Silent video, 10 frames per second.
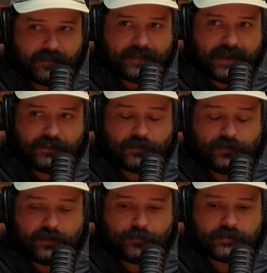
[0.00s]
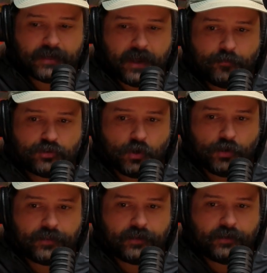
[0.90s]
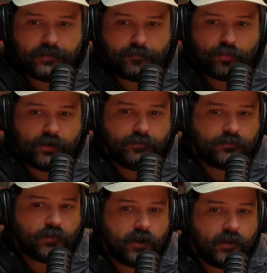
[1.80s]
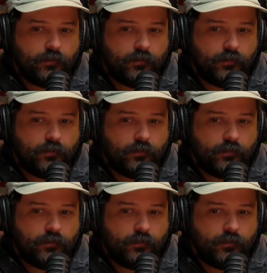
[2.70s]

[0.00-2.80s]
Thank you. It was good. The previous night,